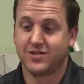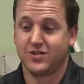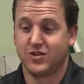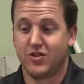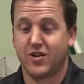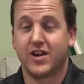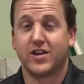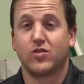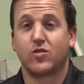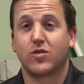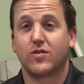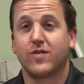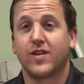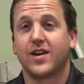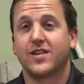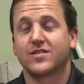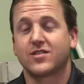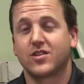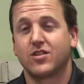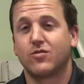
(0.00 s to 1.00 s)
your indoor
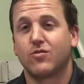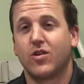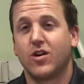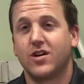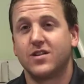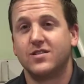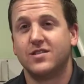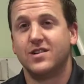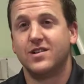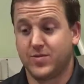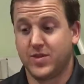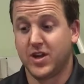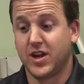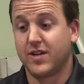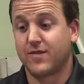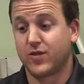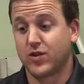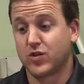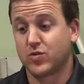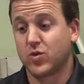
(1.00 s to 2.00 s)
fan's going to run. The
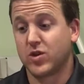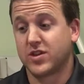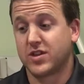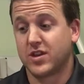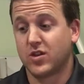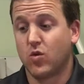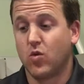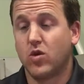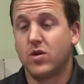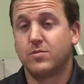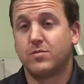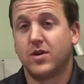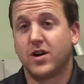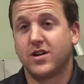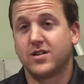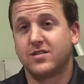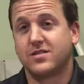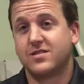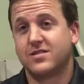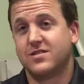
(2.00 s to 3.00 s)
difference with the on
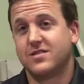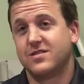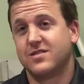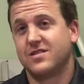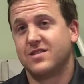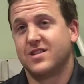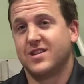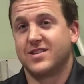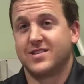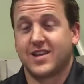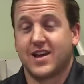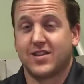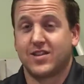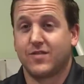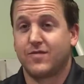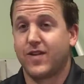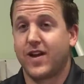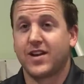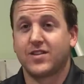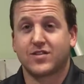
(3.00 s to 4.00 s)
button is that
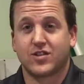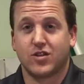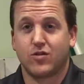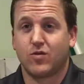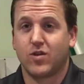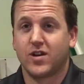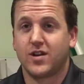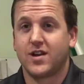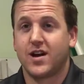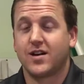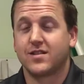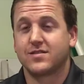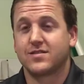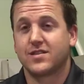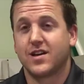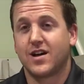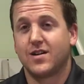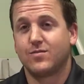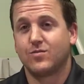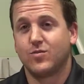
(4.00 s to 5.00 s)
the fan's going to run
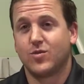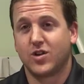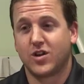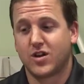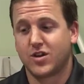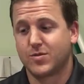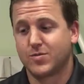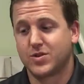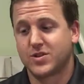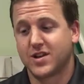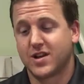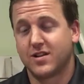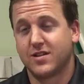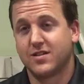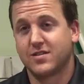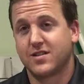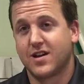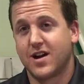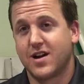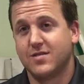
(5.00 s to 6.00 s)
nonstop 100% of
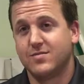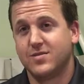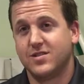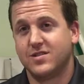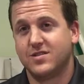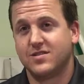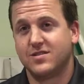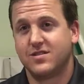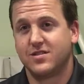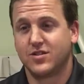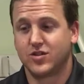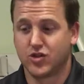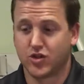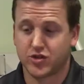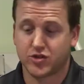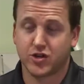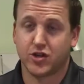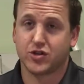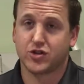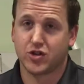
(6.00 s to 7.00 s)
the time. So
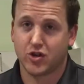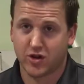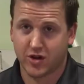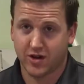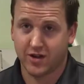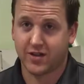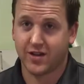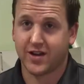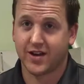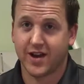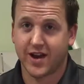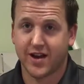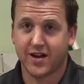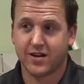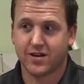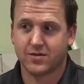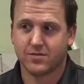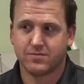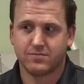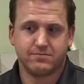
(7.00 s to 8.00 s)
it's going to circulate
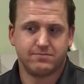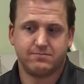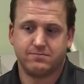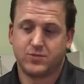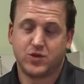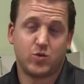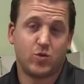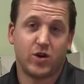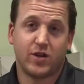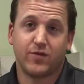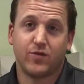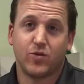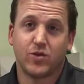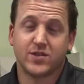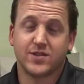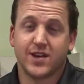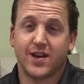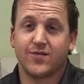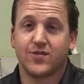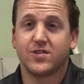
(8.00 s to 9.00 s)
air
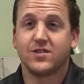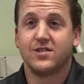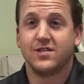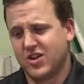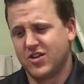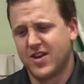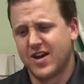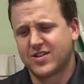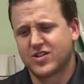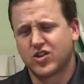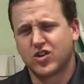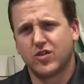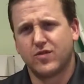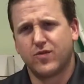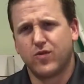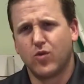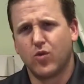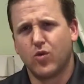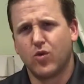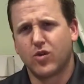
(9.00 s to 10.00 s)
24/7. And that's good
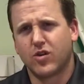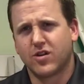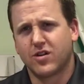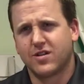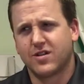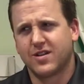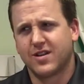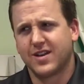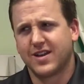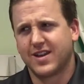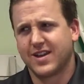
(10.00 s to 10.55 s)
for,